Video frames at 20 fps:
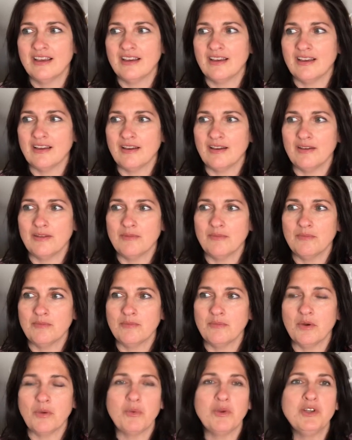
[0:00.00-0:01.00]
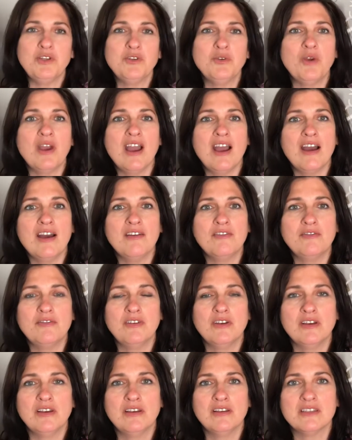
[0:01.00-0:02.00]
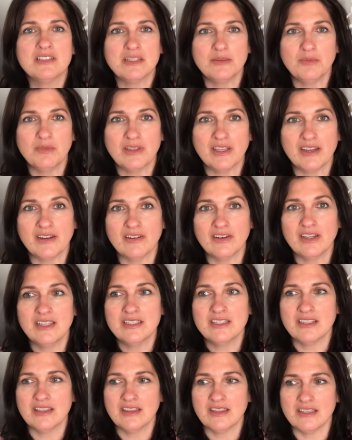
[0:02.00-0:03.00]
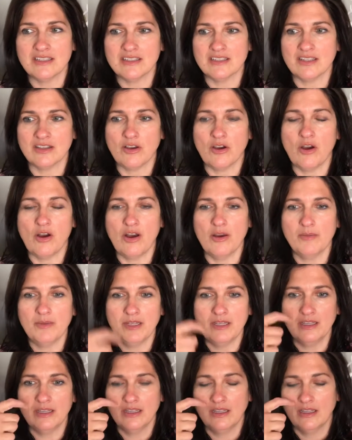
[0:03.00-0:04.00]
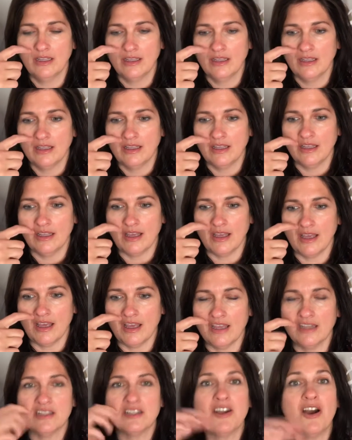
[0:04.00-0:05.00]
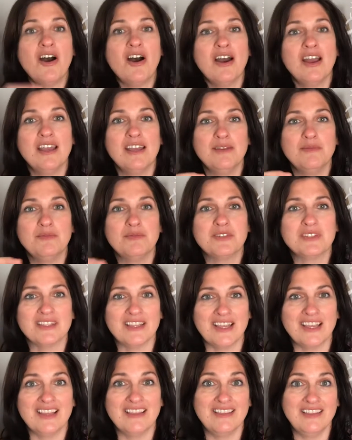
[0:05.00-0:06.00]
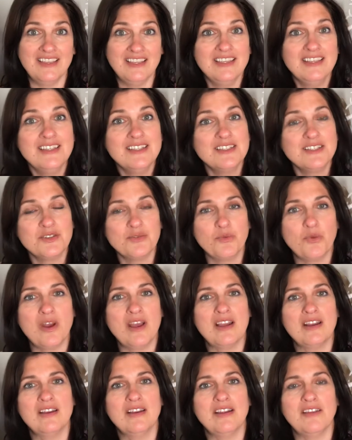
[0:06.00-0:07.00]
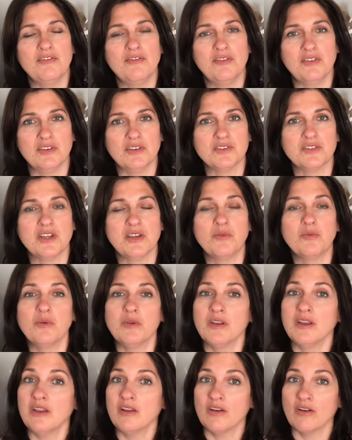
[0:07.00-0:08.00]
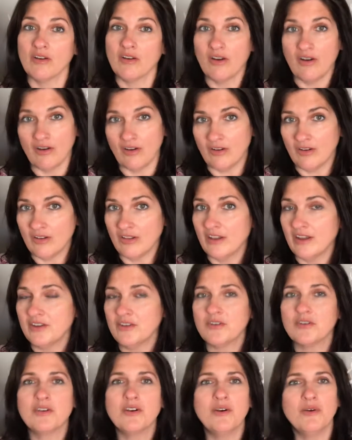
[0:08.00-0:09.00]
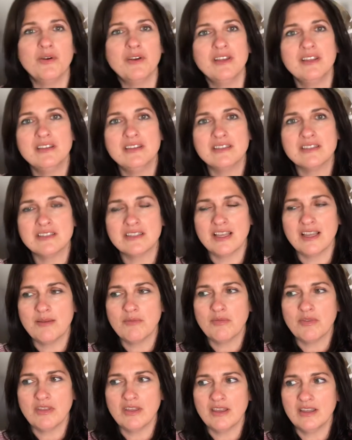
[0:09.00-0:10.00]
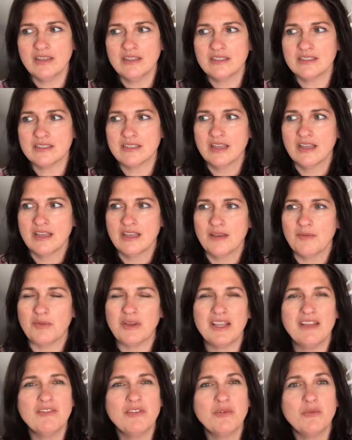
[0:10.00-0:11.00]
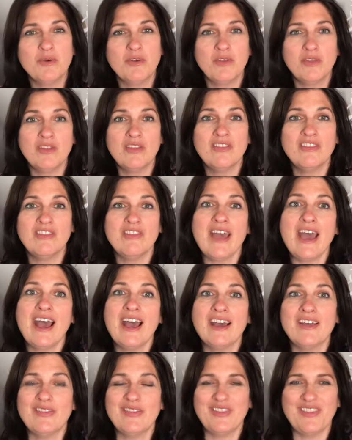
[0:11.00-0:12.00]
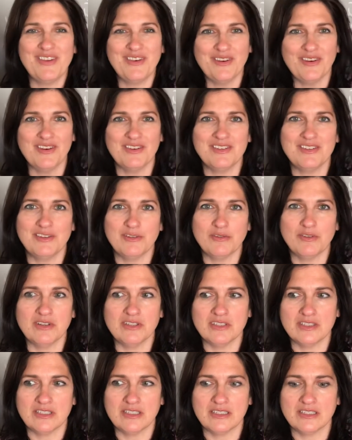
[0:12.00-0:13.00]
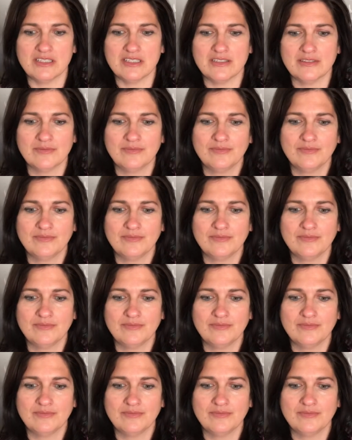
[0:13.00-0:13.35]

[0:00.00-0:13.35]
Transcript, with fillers: Um, but we do have similarities and things in common and times like these when it feels like we are all undergoing the same things. But even within that, there are differences.